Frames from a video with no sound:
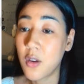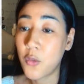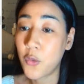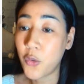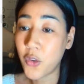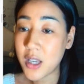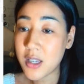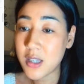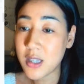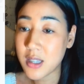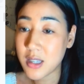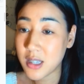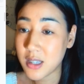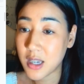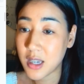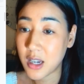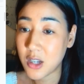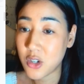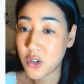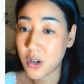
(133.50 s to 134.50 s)
fixed
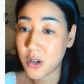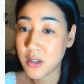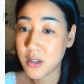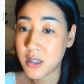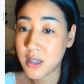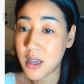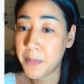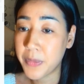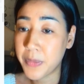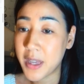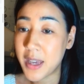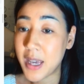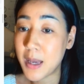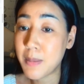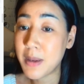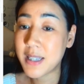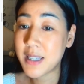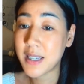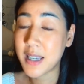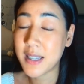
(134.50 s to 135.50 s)
schedules.
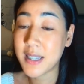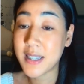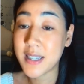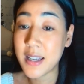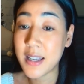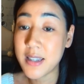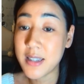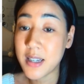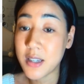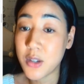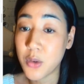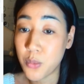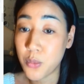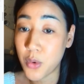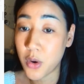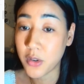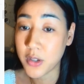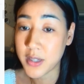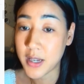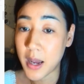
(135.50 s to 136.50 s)
Emails get sent at the
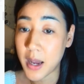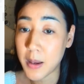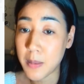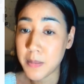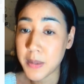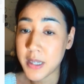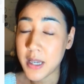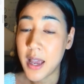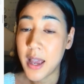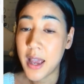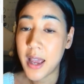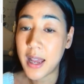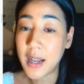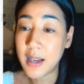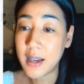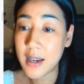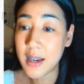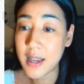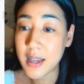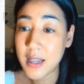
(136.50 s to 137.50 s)
wrong times and
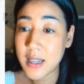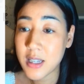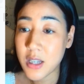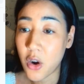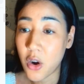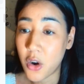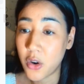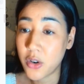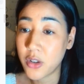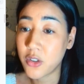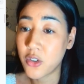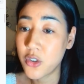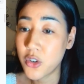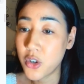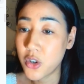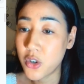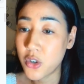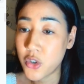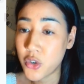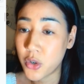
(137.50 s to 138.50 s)
leads aren't
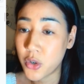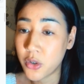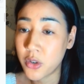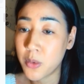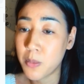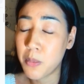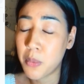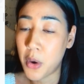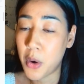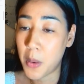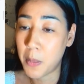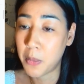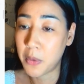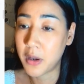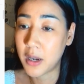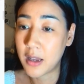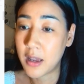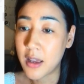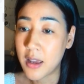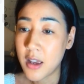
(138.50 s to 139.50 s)
nurtured
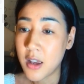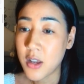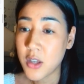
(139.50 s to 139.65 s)
properly.